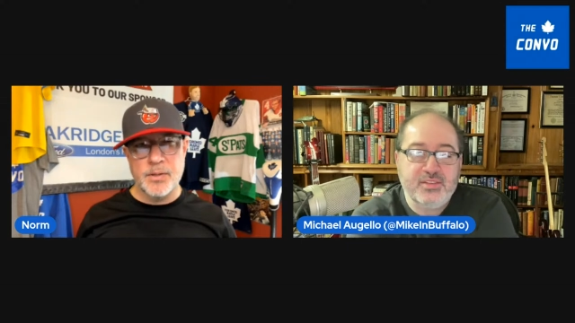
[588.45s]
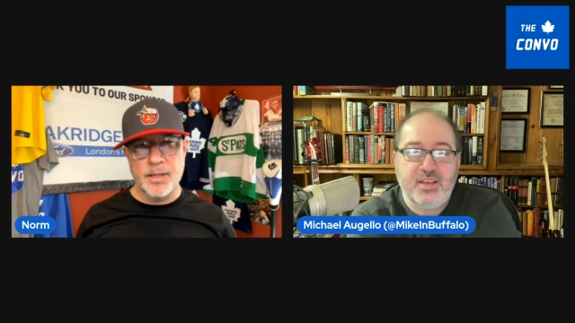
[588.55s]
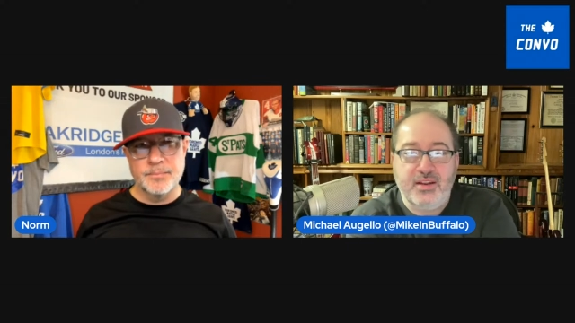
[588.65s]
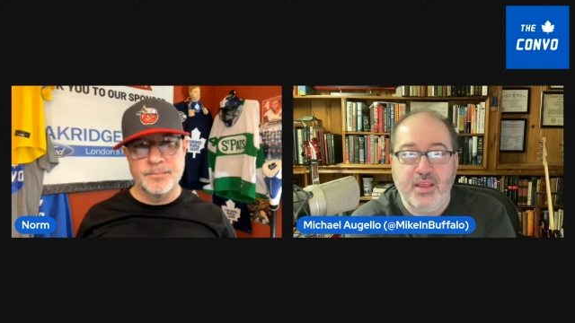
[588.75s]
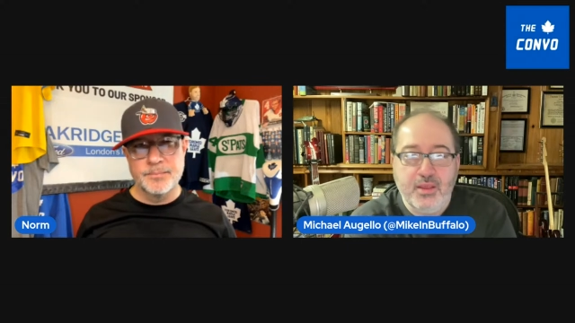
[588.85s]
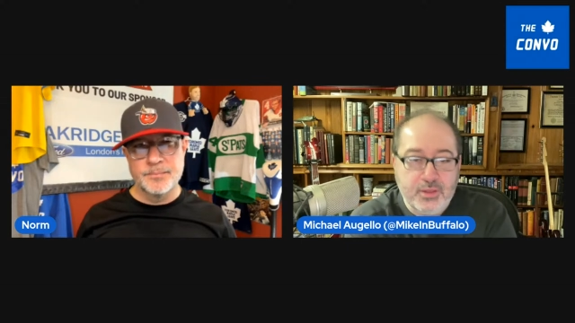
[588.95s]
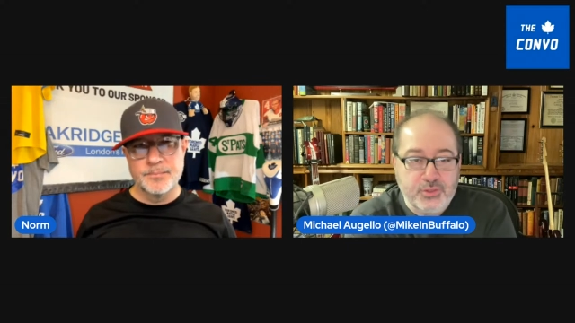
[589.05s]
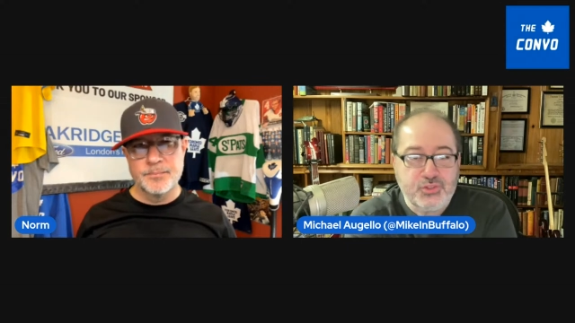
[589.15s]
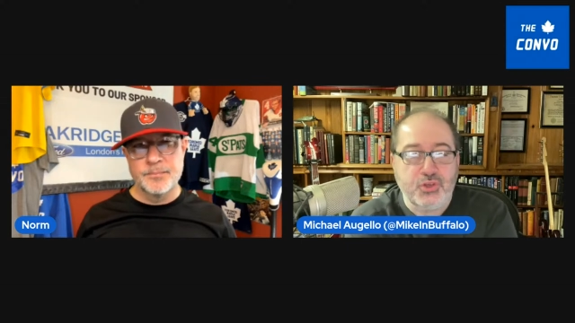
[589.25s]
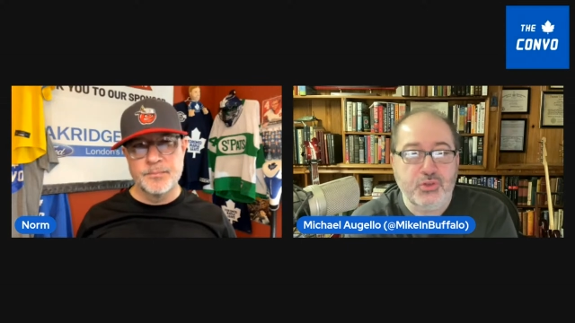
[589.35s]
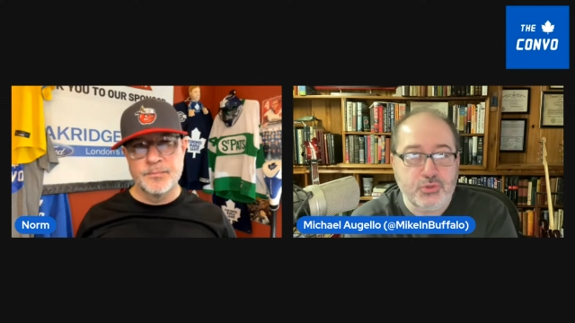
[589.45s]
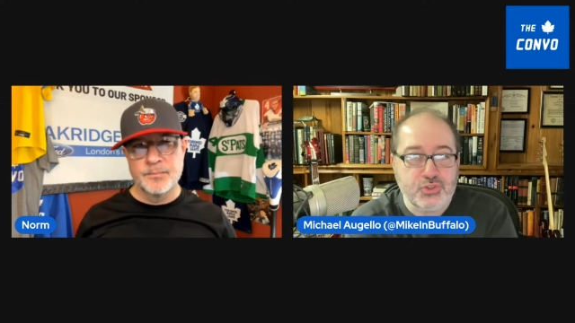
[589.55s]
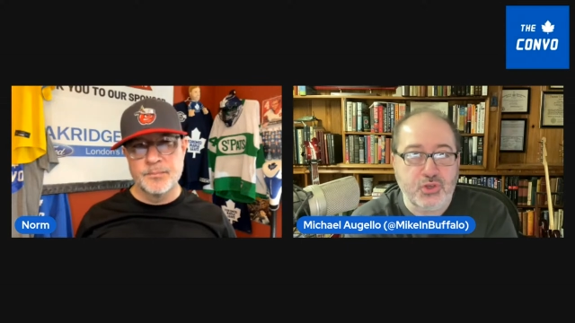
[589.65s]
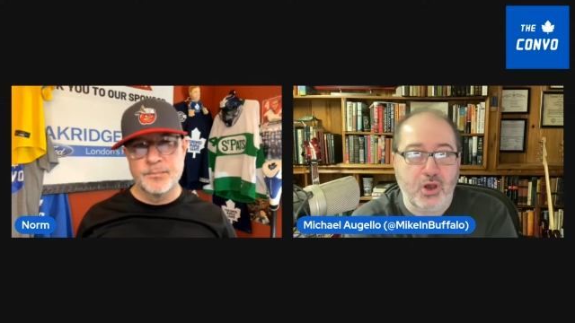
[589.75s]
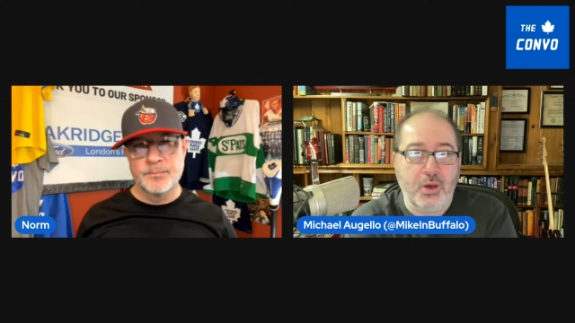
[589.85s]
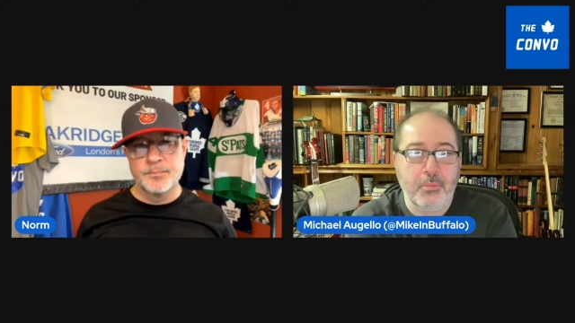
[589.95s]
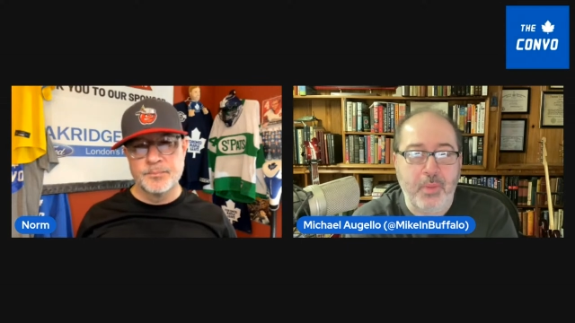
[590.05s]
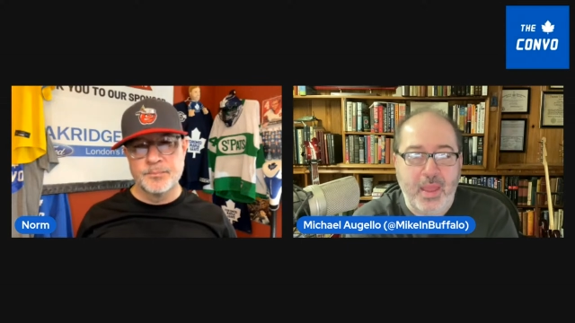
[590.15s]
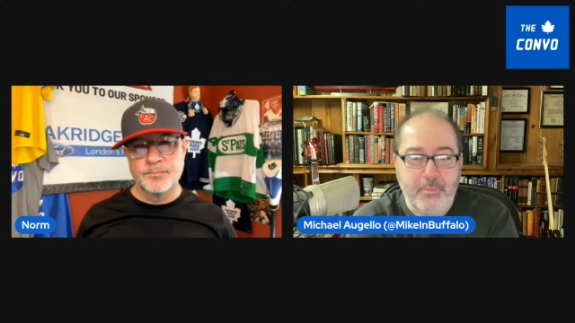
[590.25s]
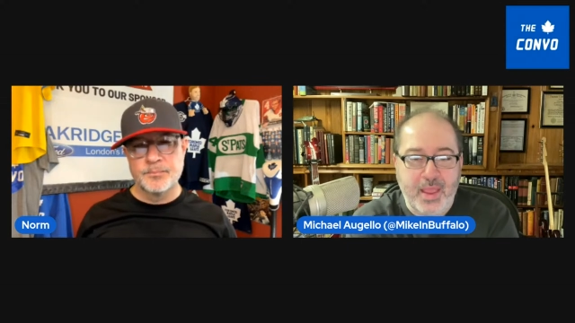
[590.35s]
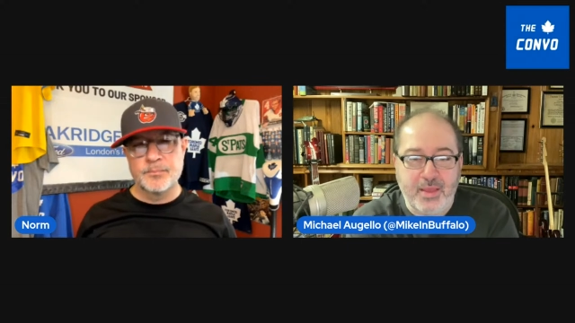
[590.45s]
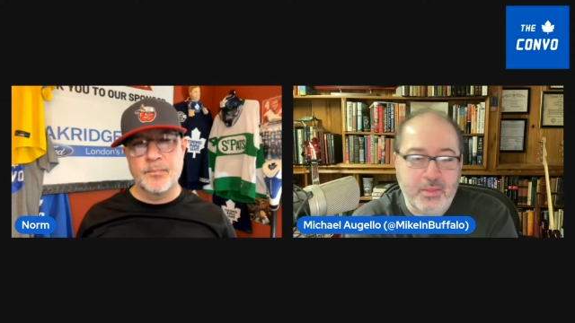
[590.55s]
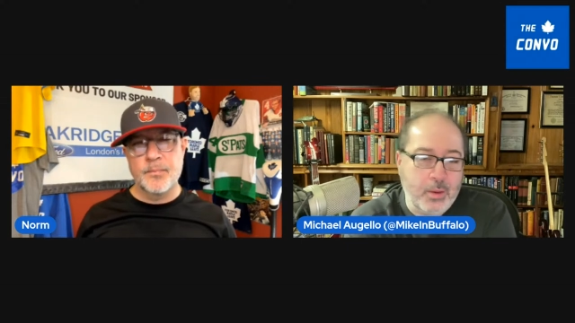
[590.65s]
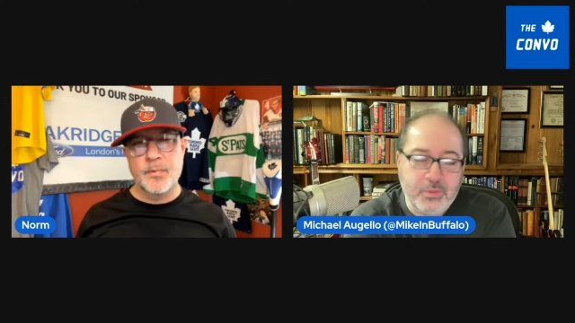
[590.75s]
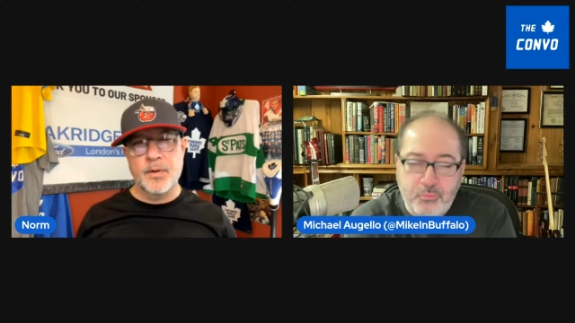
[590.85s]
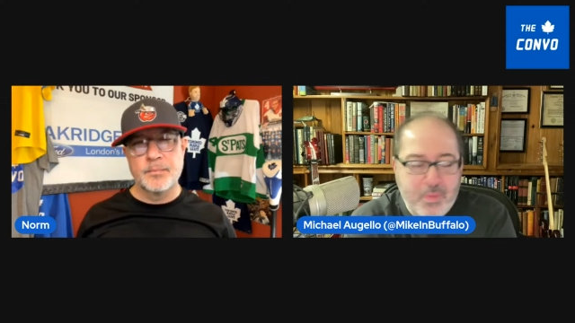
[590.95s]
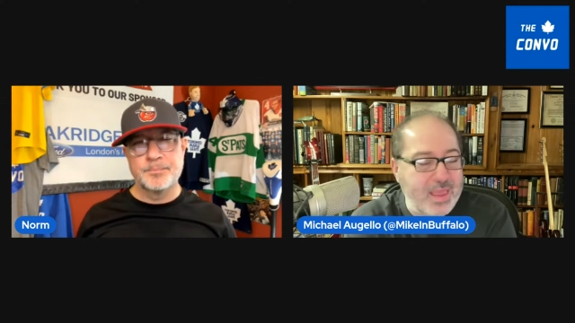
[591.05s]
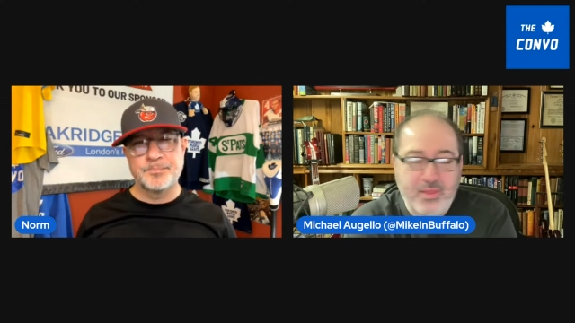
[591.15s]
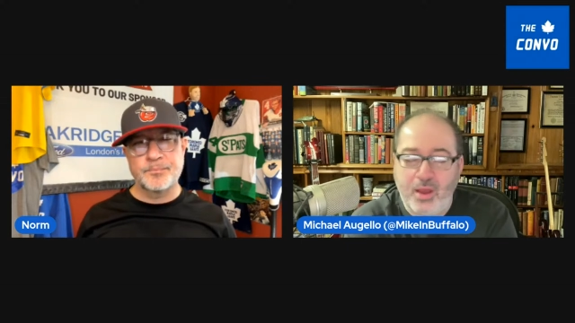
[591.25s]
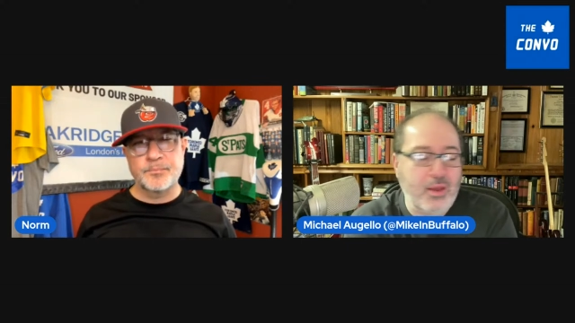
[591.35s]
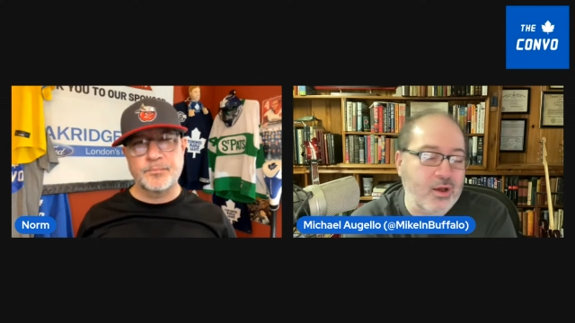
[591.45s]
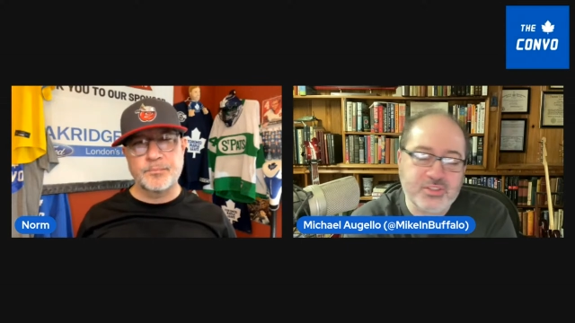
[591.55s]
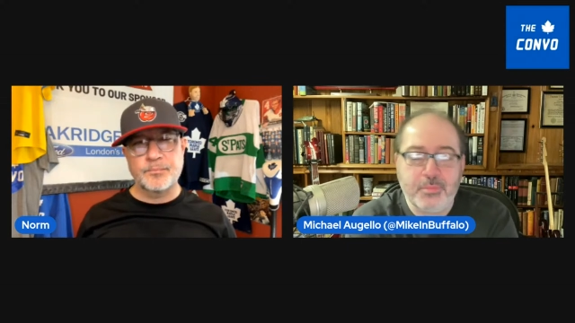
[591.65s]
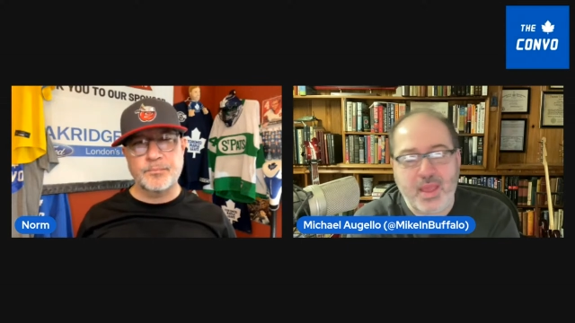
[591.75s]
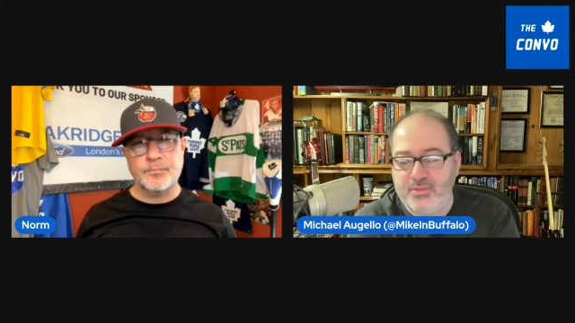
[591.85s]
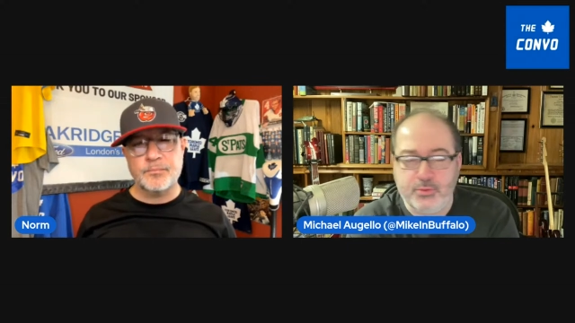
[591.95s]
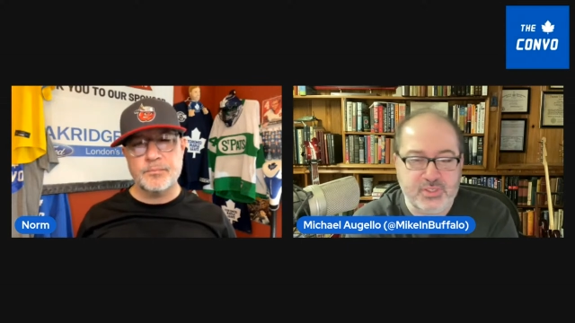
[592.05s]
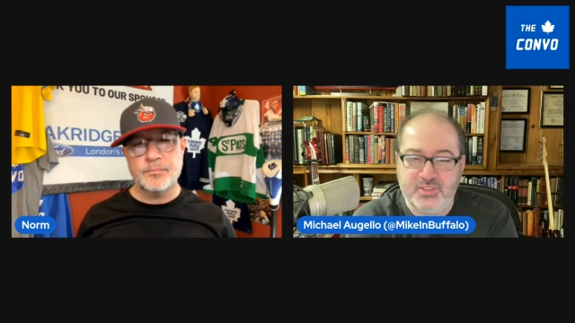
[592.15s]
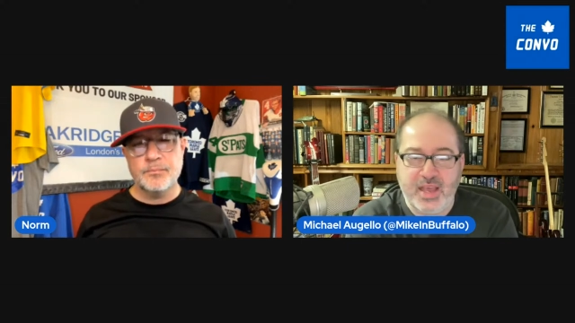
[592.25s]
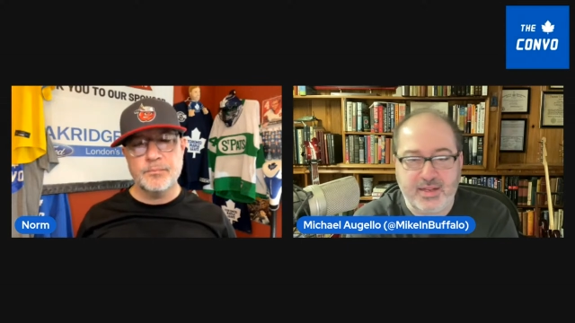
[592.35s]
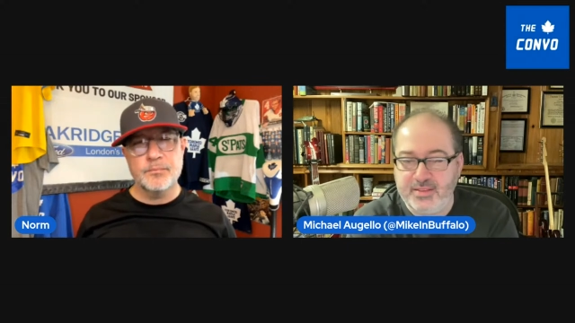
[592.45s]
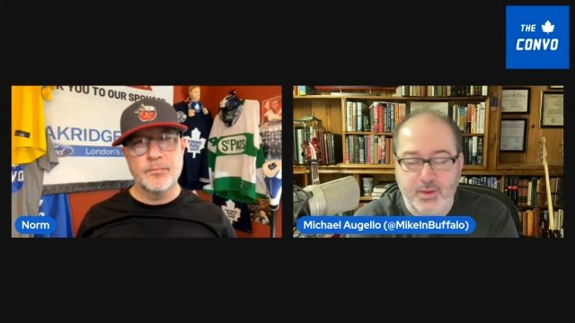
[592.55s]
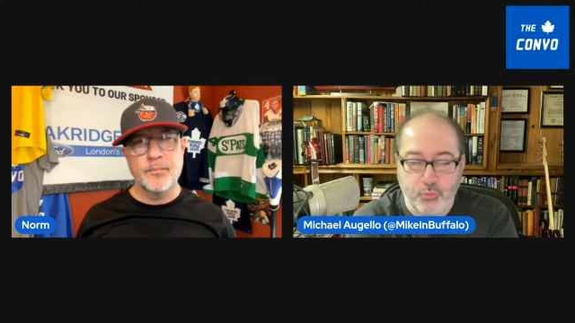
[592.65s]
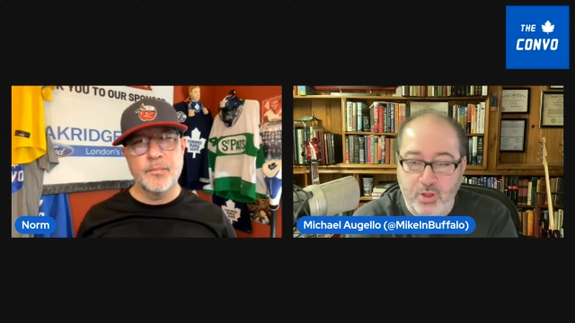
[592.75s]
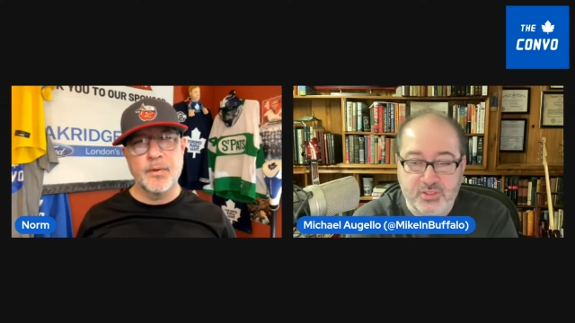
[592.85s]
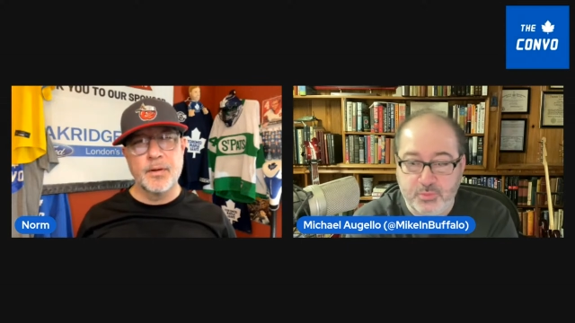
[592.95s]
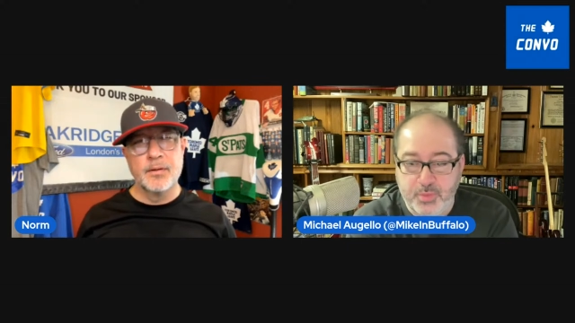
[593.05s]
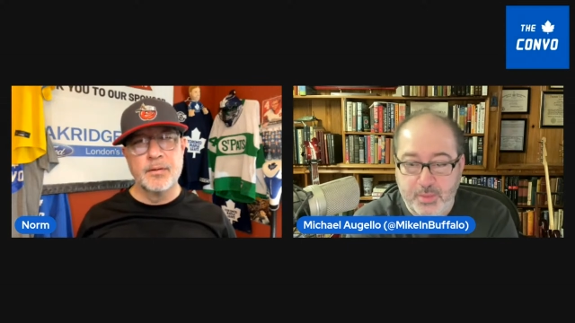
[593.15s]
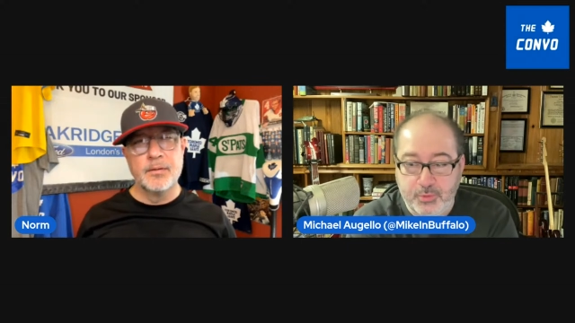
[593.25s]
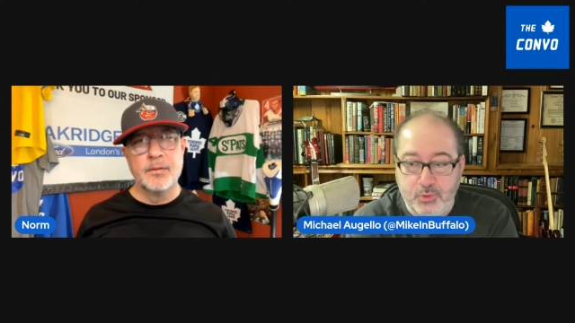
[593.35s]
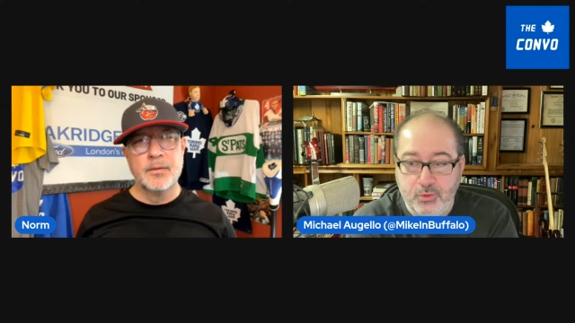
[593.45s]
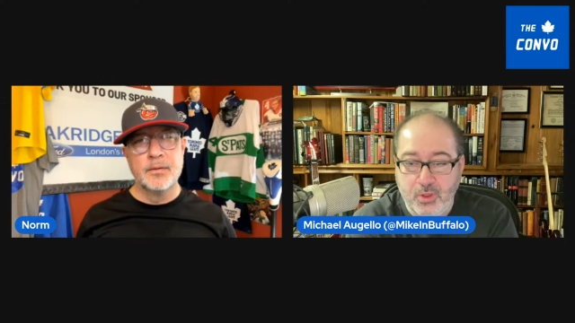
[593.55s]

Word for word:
Speaker 1: I said, you saw you saw Batman. Now, Matt, Auston Matthews is not going to take runs at people.